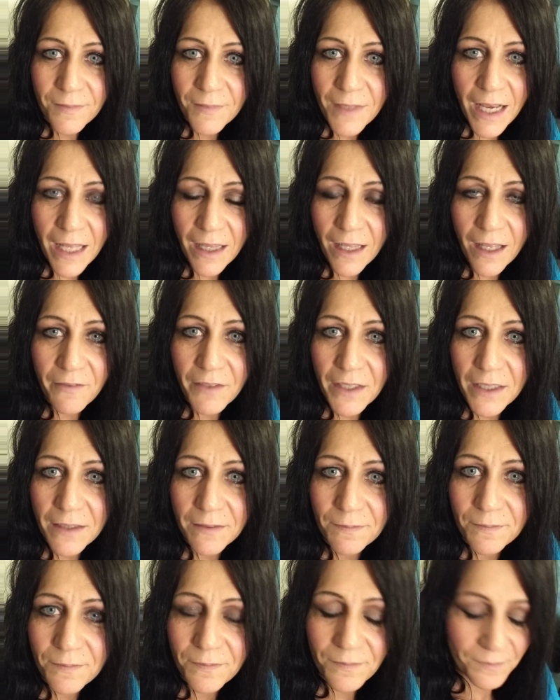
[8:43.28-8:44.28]
I love it.
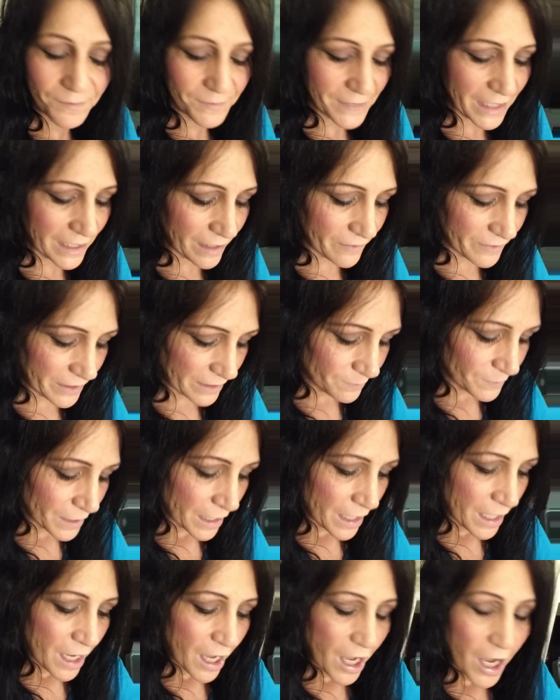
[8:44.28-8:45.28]
I love it.
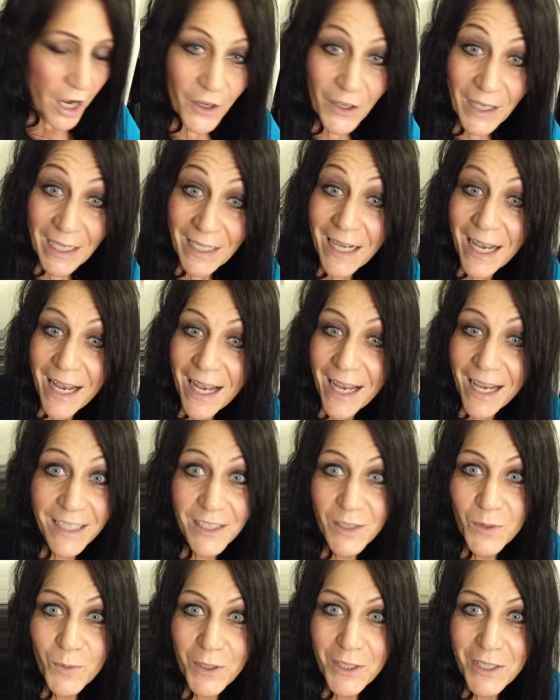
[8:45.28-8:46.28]
All right, I
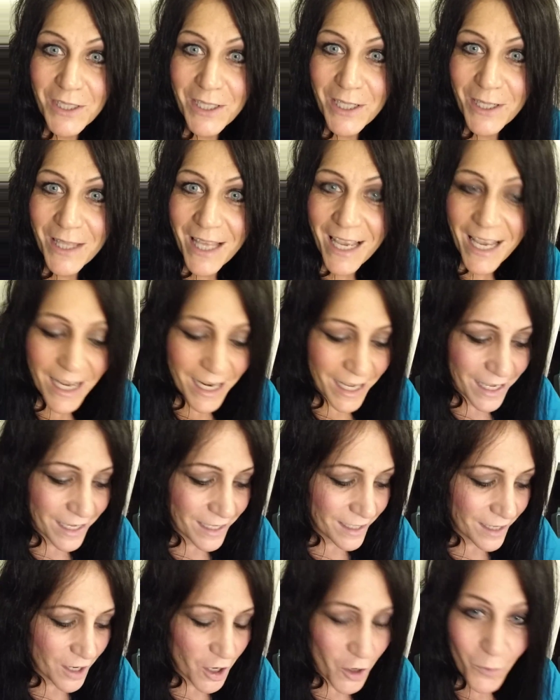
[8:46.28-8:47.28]
just want to share that.
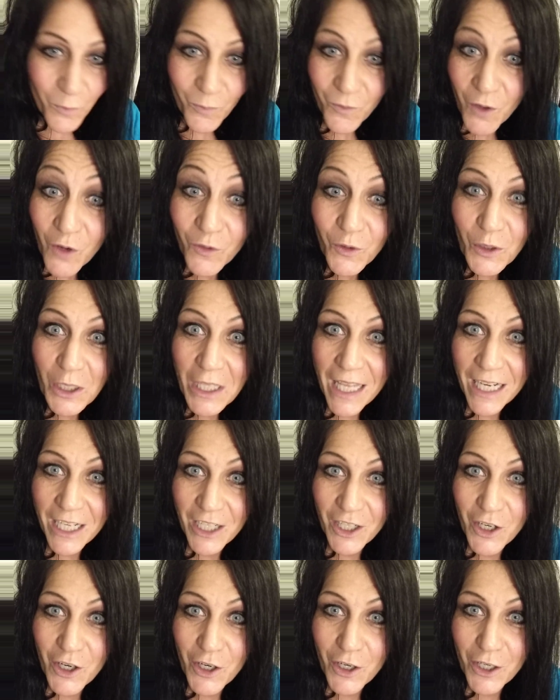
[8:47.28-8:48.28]
Uh, hope, hopefully that
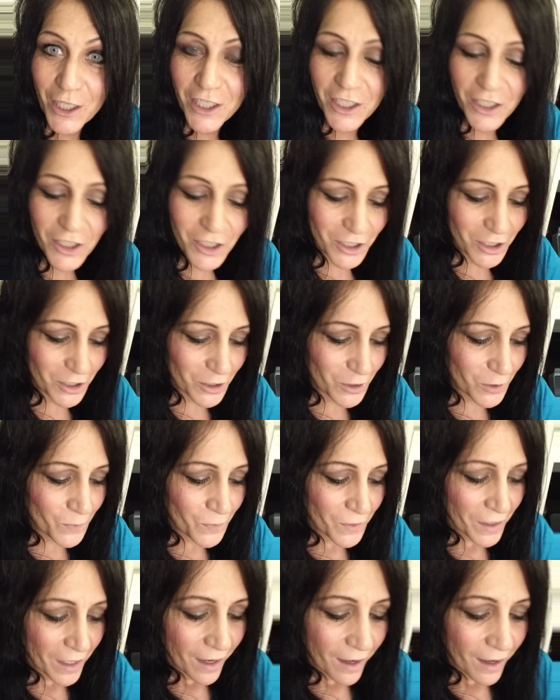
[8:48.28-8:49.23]
encourages you.